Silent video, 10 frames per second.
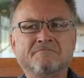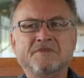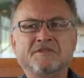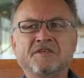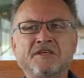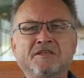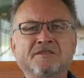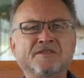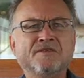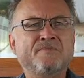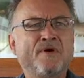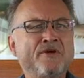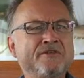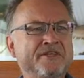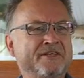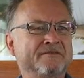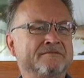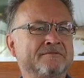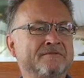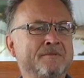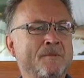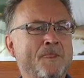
It's really disappointing. I know.